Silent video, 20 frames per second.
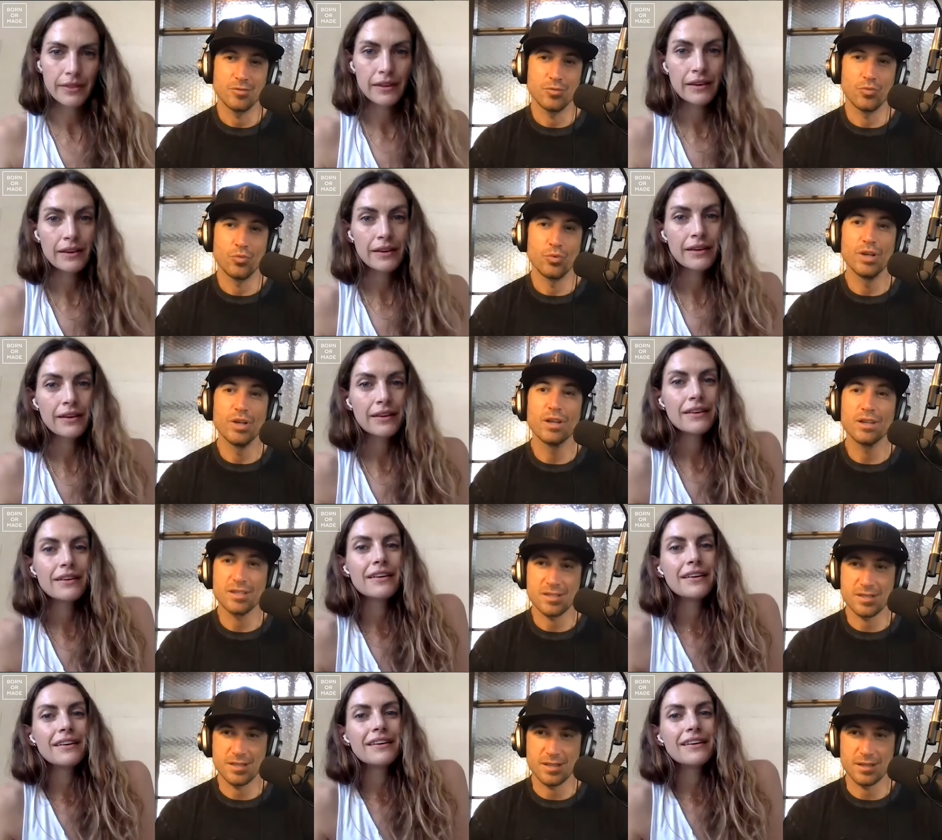
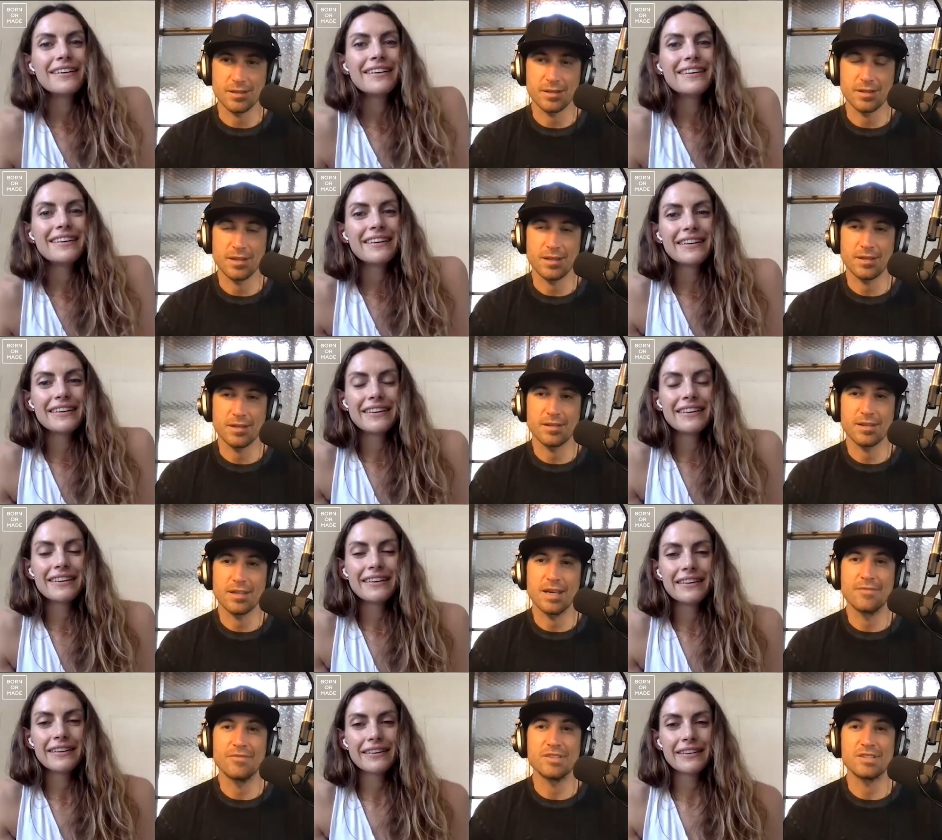Speaker 1: realistically
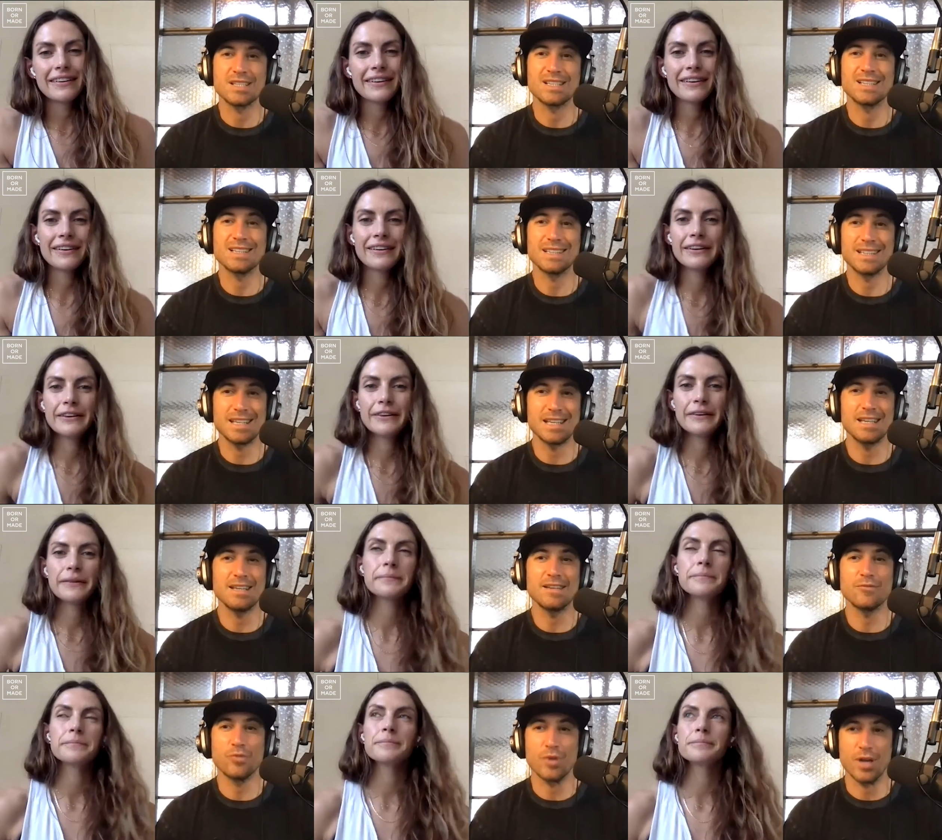if it's
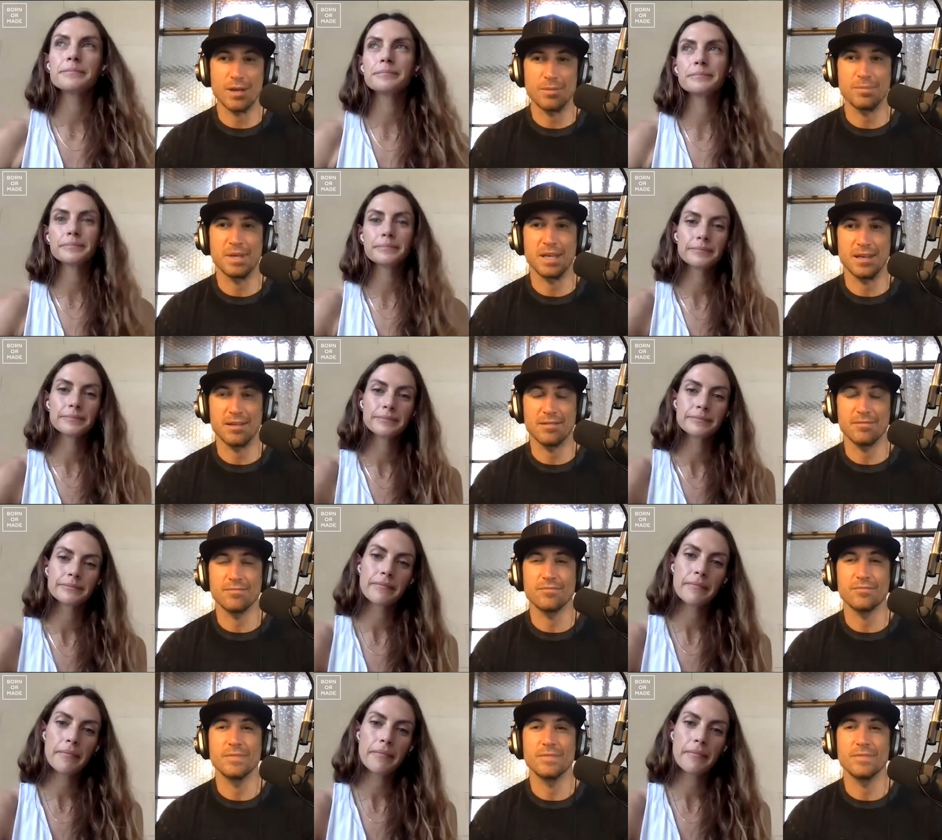clean red meat